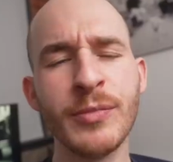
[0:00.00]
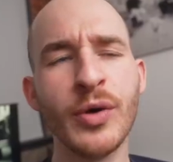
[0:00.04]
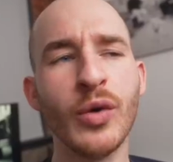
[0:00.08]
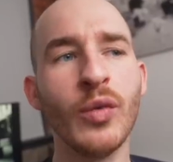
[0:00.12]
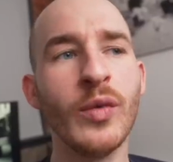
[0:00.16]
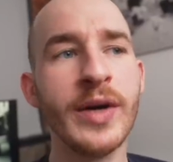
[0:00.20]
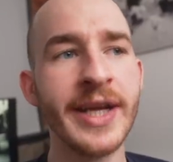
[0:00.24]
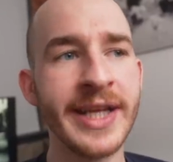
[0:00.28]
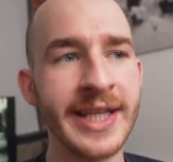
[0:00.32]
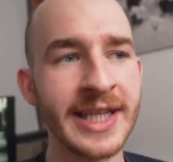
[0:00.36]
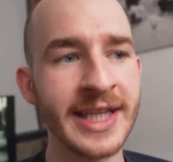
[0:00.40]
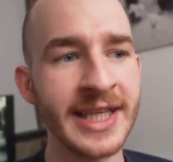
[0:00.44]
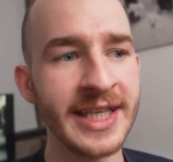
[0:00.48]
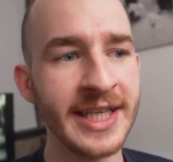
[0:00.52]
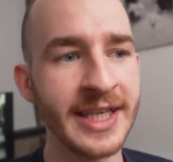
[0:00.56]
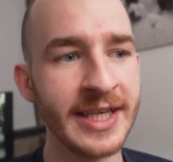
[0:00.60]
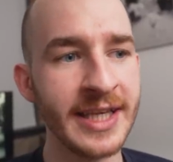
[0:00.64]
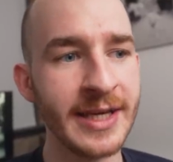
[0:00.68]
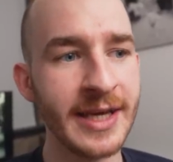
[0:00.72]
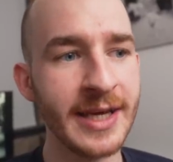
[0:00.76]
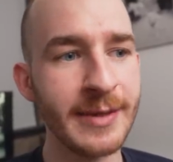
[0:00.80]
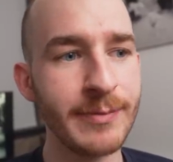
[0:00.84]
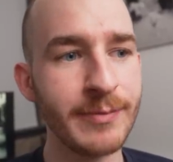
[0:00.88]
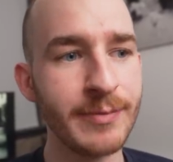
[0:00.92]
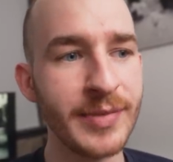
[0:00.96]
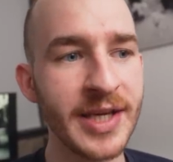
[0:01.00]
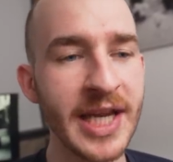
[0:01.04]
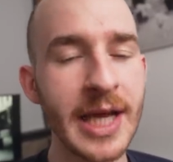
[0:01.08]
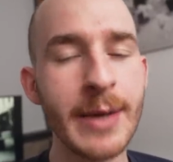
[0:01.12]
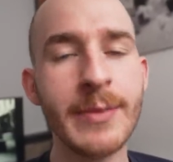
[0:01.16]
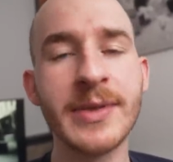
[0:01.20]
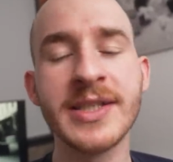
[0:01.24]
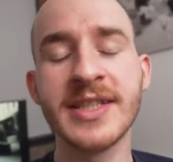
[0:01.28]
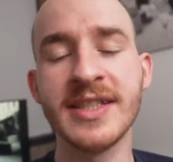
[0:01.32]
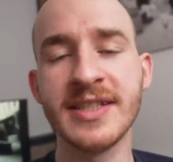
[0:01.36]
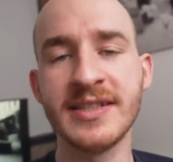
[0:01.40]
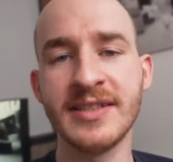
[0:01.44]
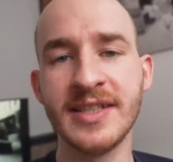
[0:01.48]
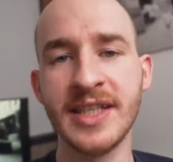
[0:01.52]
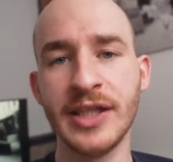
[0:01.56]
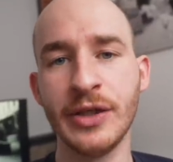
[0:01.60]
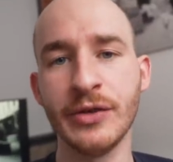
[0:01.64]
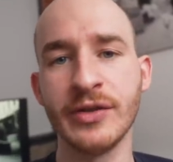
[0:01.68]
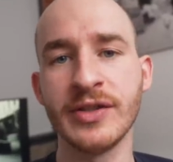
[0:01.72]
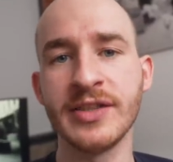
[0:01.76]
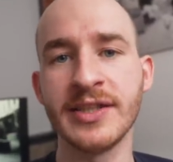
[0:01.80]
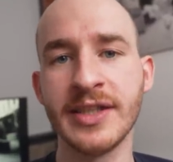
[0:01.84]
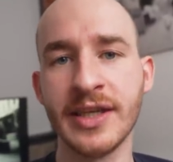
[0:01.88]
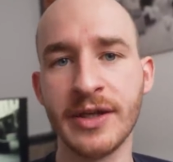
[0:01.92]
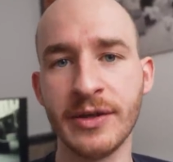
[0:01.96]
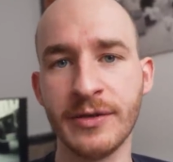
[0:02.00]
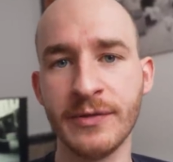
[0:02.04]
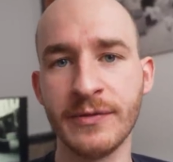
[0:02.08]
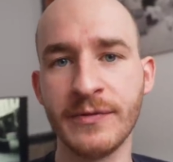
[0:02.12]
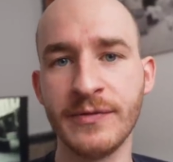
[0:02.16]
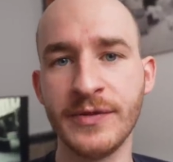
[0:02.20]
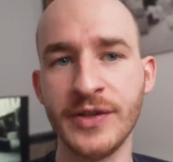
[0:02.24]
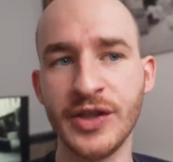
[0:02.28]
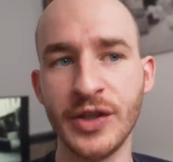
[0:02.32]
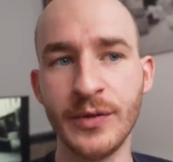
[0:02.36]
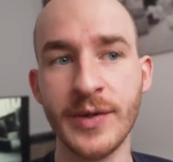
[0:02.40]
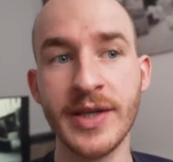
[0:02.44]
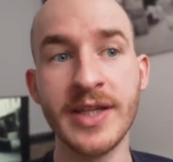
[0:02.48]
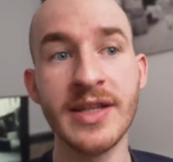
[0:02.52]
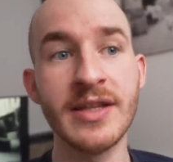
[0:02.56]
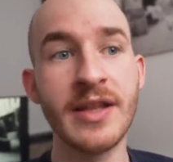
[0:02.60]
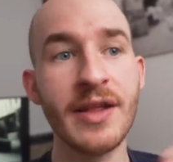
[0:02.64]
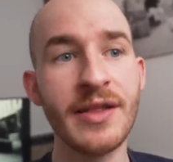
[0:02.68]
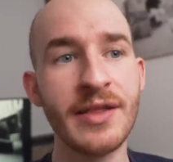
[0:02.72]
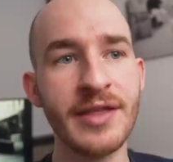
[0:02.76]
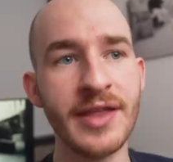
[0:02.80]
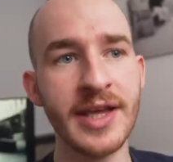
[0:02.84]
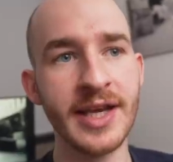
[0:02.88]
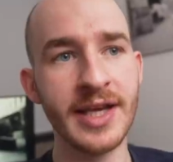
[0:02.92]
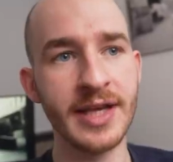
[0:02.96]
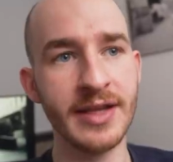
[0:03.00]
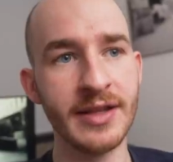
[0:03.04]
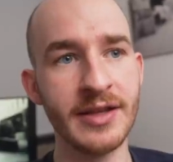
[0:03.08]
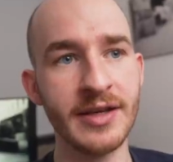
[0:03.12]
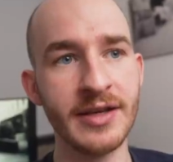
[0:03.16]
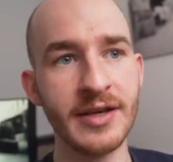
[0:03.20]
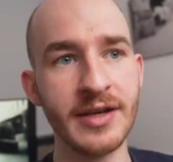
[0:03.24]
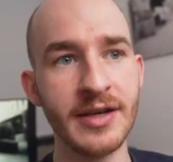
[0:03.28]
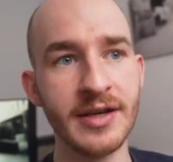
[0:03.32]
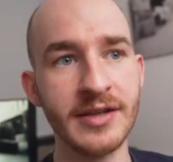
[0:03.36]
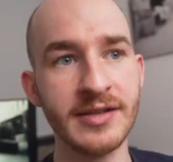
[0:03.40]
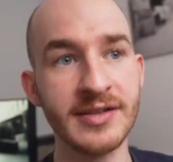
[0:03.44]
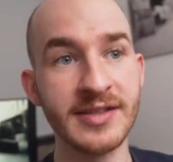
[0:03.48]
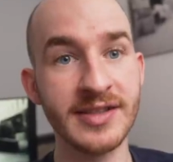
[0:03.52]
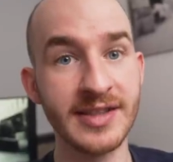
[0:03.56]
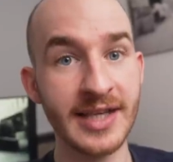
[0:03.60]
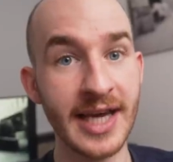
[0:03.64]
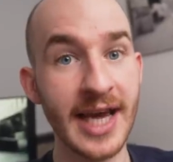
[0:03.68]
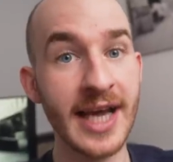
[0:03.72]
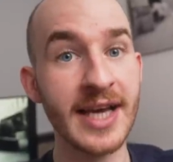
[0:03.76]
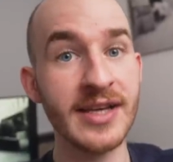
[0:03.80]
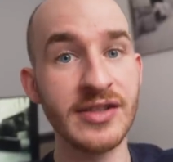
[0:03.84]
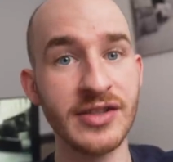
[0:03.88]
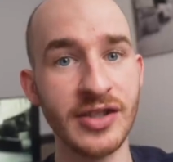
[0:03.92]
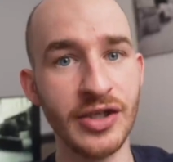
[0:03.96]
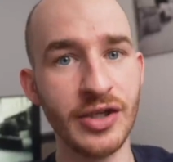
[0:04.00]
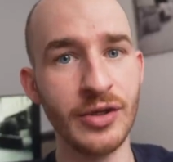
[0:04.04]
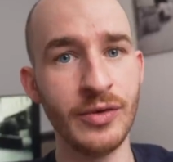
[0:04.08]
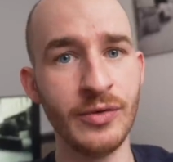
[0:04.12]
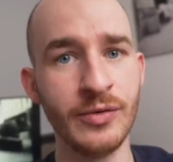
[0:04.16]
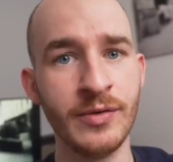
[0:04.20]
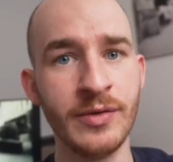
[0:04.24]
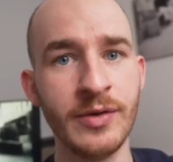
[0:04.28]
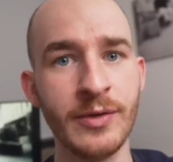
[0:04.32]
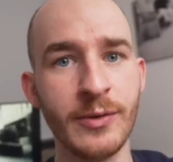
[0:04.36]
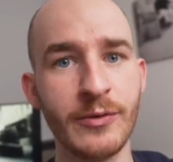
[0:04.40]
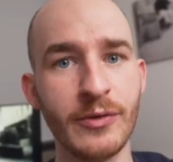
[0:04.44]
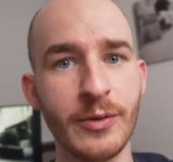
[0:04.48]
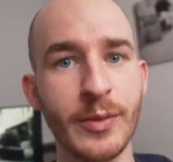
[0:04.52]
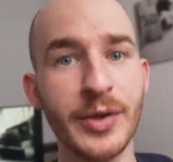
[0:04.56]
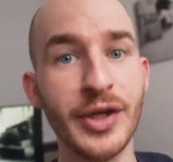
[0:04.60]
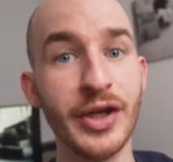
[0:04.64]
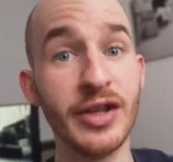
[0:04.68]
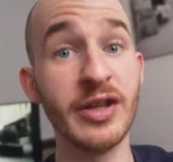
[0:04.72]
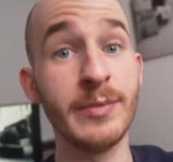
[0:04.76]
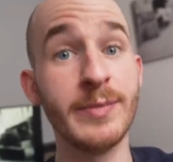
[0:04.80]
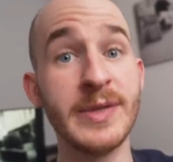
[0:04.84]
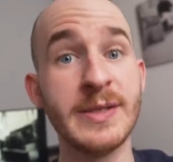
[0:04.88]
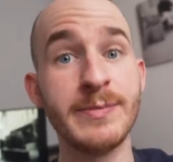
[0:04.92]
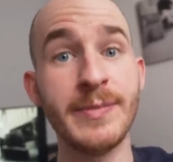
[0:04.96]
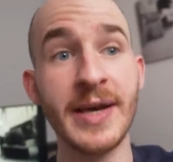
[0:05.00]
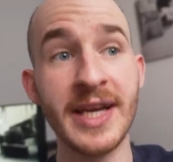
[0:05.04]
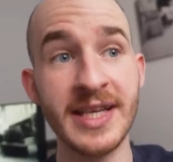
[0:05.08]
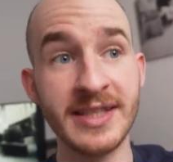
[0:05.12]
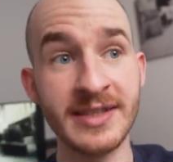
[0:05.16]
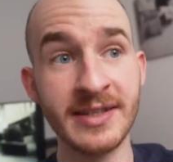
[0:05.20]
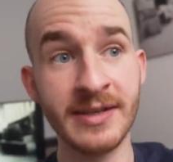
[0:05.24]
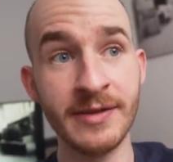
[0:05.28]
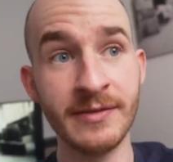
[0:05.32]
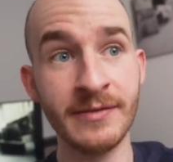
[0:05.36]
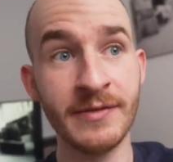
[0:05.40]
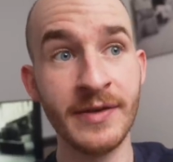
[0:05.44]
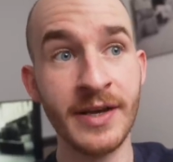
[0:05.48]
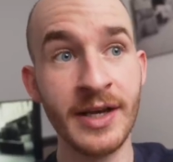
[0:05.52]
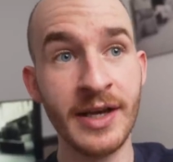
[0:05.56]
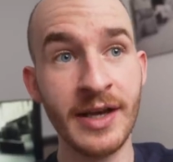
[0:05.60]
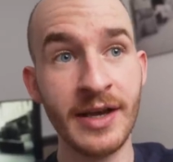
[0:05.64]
but weirdly, in being able to see yourself doing the thing that scares you from another perspective